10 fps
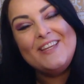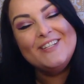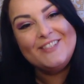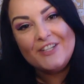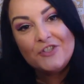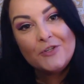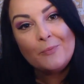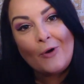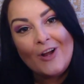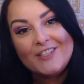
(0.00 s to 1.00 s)
the ascension
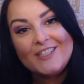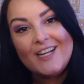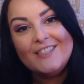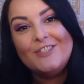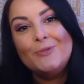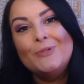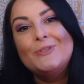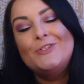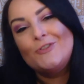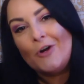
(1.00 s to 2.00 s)
process, through
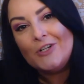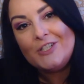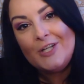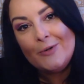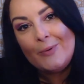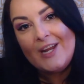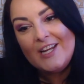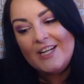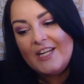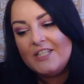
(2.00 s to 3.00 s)
star seed
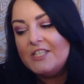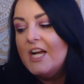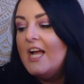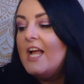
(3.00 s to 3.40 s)
awakenings,